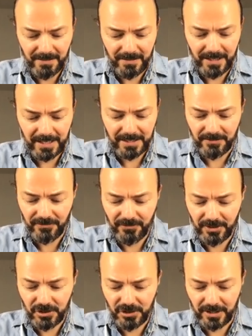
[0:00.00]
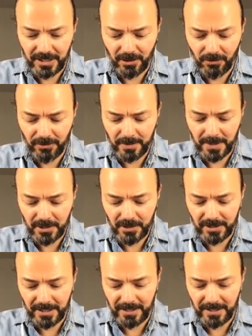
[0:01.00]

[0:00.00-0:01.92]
The excellent friction I already mentioned,